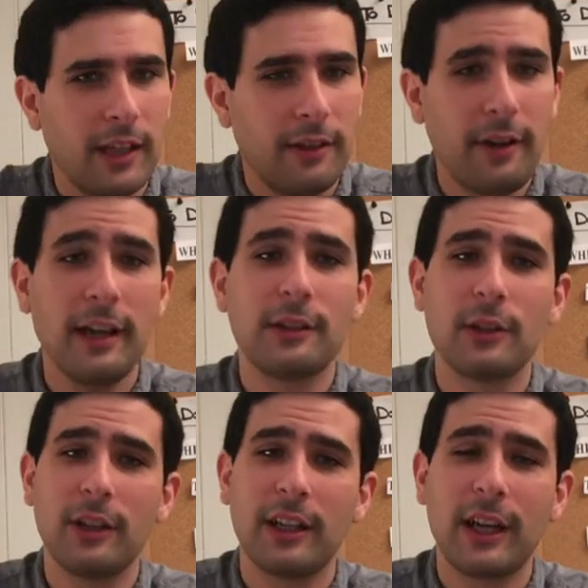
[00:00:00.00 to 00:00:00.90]

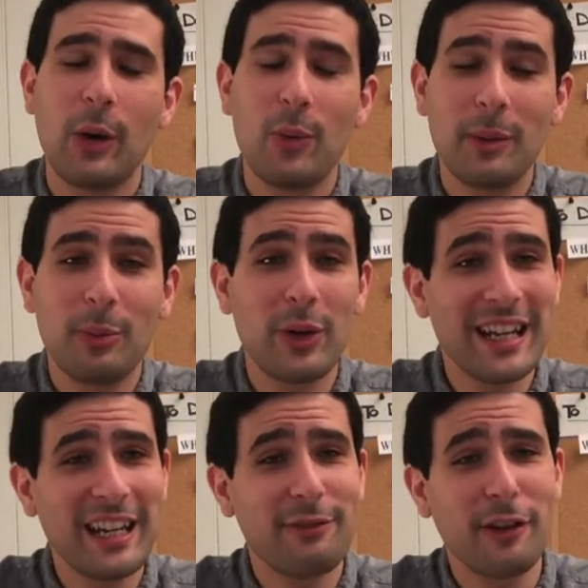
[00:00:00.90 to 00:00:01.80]
Pfizer got
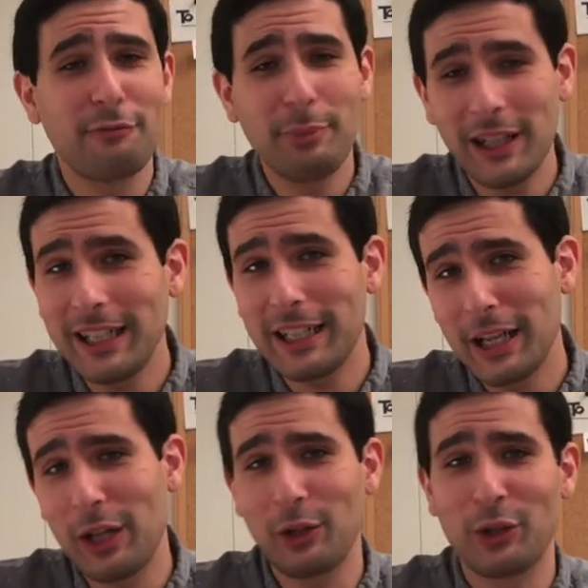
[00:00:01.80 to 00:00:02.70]
$1.95 billion
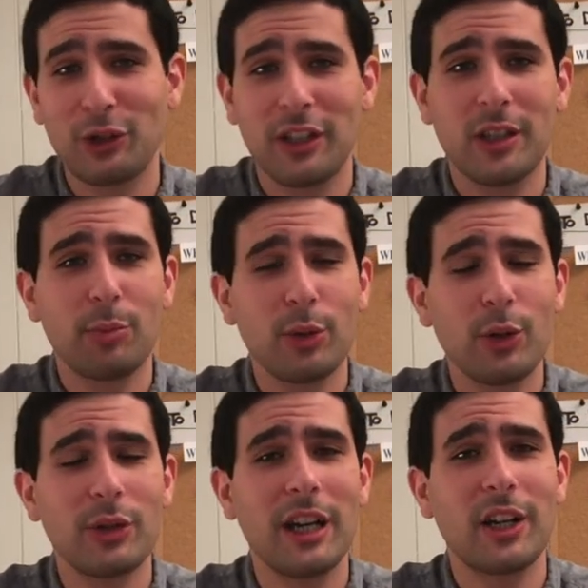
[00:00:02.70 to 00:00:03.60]
to
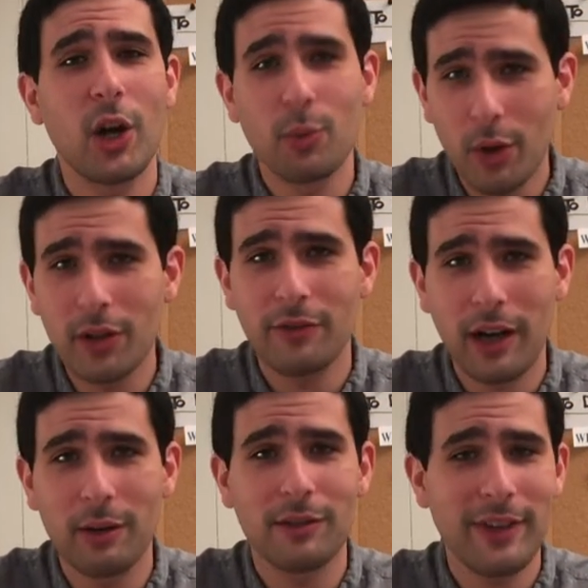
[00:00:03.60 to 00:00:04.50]
produce a
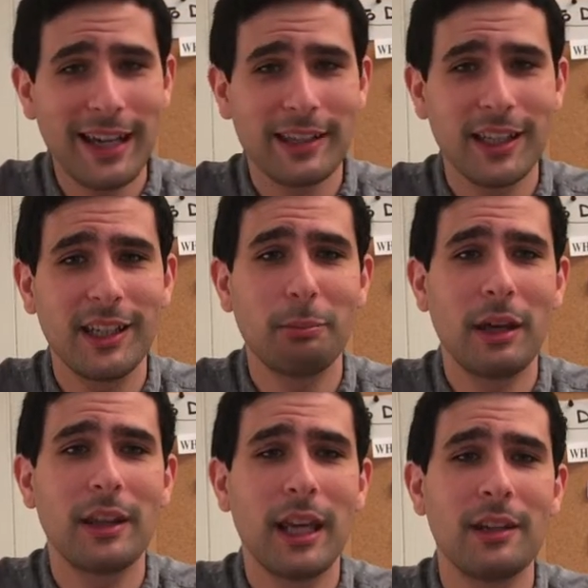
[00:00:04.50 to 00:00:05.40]
coronavirus vaccine by
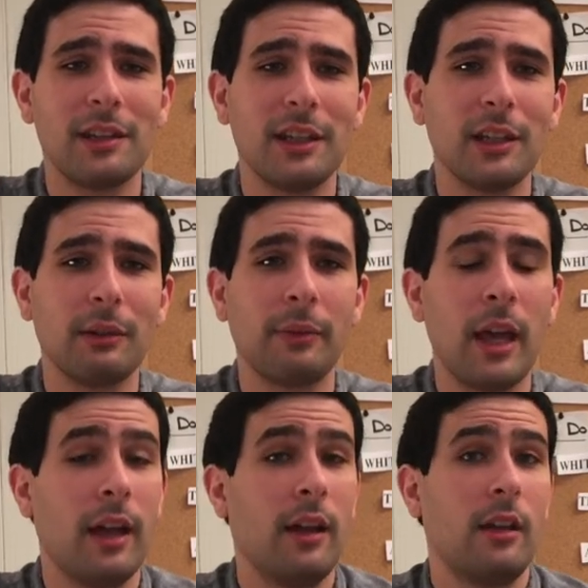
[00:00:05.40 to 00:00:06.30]
the end of the year.
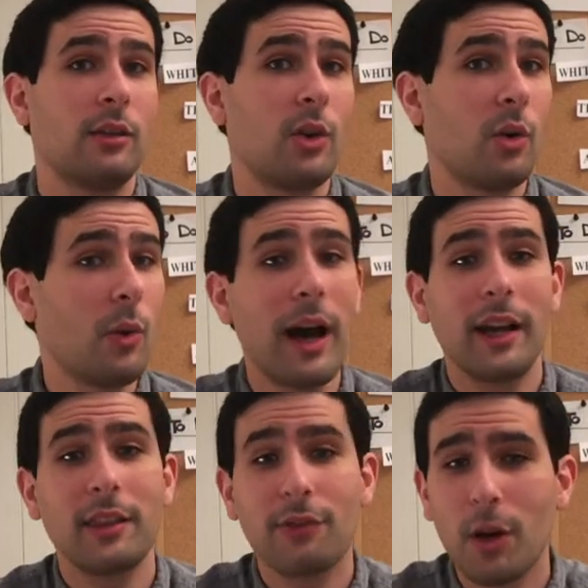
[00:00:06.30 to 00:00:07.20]
So why
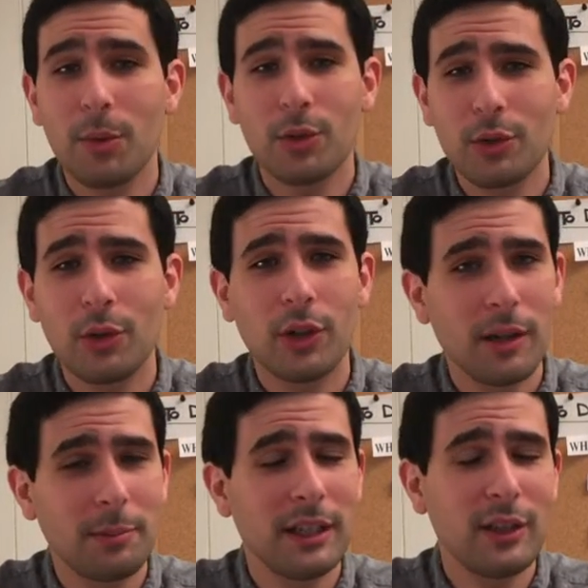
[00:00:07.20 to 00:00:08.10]
the pharmaceutical
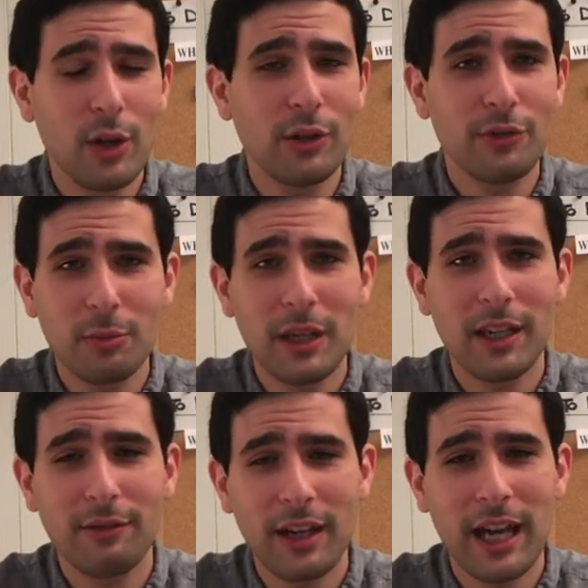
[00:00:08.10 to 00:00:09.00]
company known for
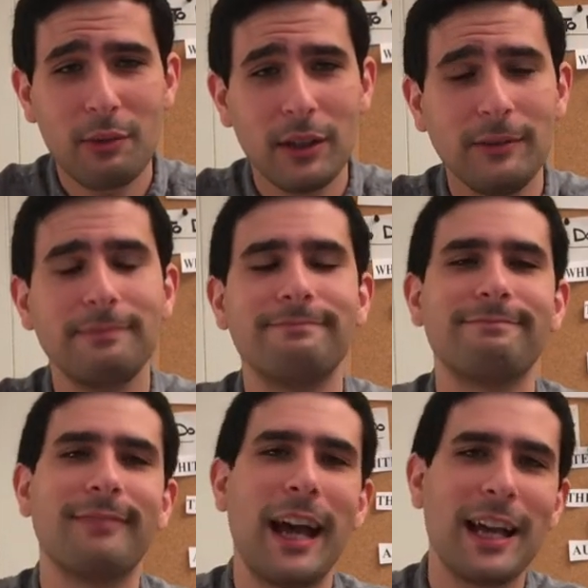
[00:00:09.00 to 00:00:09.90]
making Viagra?
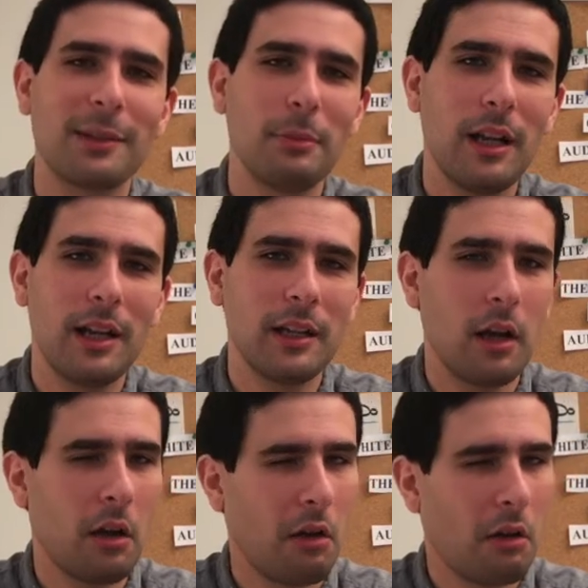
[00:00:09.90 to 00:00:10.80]
Ask Melania.